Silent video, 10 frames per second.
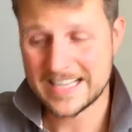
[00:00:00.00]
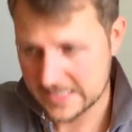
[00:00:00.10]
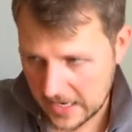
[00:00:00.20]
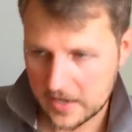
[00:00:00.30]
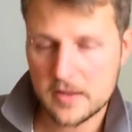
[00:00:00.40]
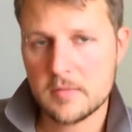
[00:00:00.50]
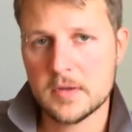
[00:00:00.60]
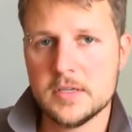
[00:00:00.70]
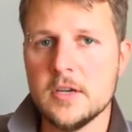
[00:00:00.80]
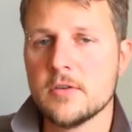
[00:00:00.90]
exactly the
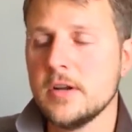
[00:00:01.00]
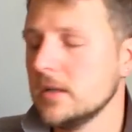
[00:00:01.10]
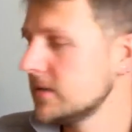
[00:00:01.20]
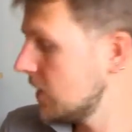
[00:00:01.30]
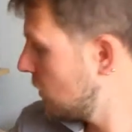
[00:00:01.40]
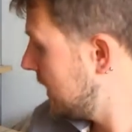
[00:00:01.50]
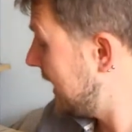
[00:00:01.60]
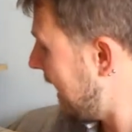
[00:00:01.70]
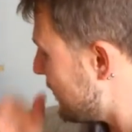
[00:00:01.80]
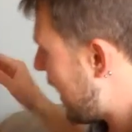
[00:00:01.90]
materials that were in
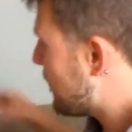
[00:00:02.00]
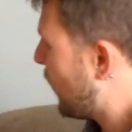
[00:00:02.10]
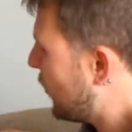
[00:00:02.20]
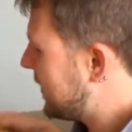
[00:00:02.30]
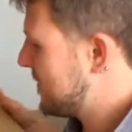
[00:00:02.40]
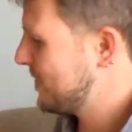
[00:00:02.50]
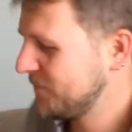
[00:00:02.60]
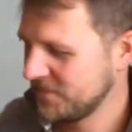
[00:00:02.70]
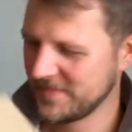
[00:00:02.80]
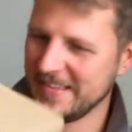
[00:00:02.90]
it. Anyway, I bought
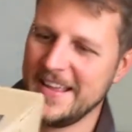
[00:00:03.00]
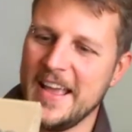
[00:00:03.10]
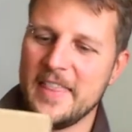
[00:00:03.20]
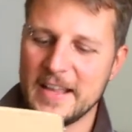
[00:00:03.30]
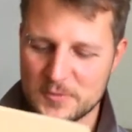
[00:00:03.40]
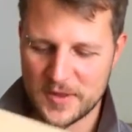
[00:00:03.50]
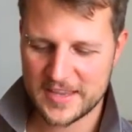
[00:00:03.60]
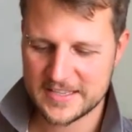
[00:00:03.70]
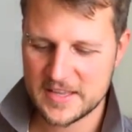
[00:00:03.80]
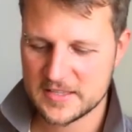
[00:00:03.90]
them. And that's
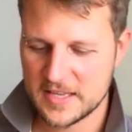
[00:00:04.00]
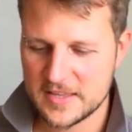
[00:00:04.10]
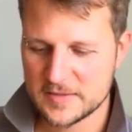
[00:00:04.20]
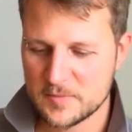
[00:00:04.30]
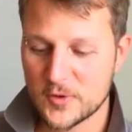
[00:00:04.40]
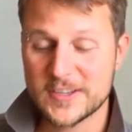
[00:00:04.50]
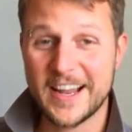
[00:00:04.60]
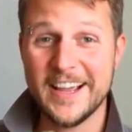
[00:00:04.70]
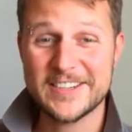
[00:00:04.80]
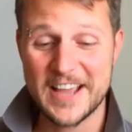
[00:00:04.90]
what's in this box. And
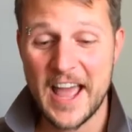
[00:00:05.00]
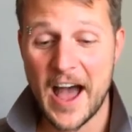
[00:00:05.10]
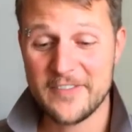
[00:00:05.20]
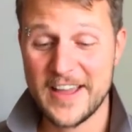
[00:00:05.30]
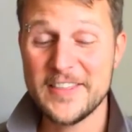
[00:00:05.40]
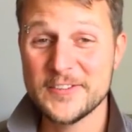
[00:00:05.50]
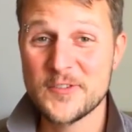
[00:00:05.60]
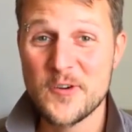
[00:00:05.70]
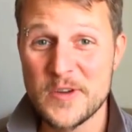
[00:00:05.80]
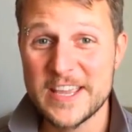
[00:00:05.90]
I've had this
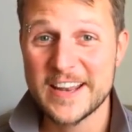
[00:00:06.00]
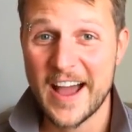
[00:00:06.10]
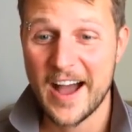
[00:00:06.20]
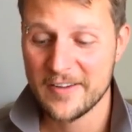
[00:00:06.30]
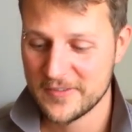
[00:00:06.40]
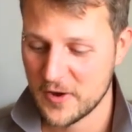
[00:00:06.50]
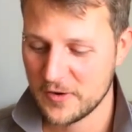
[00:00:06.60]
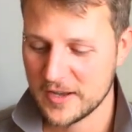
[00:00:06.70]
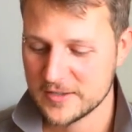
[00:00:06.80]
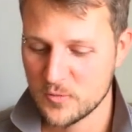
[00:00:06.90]
for a week and a half now,
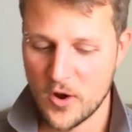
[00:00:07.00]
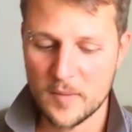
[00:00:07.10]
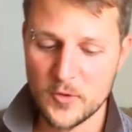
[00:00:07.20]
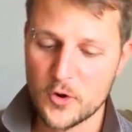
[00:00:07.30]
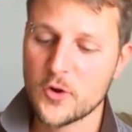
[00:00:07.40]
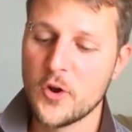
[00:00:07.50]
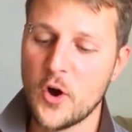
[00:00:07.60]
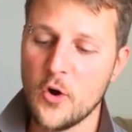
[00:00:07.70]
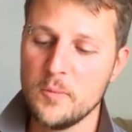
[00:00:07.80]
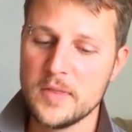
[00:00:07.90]
and I swore I'm not going to
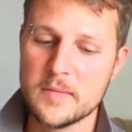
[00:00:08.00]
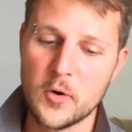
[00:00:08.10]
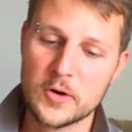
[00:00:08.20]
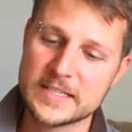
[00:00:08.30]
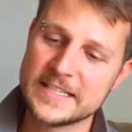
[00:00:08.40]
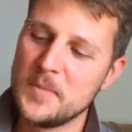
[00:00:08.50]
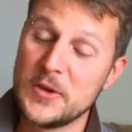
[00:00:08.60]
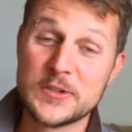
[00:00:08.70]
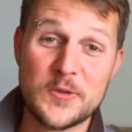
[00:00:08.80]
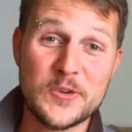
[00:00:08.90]
open the box
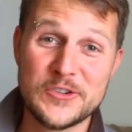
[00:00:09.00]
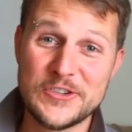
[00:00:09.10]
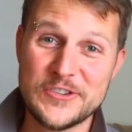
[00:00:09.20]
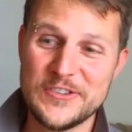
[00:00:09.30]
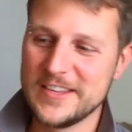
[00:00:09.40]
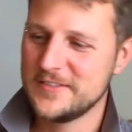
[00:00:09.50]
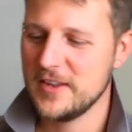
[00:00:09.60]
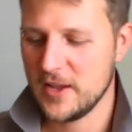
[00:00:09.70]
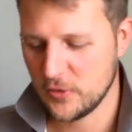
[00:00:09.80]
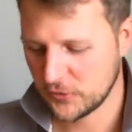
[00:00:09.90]
because I wanted to do this
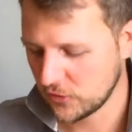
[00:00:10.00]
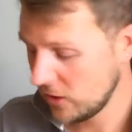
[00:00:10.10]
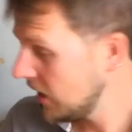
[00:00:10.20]
video. So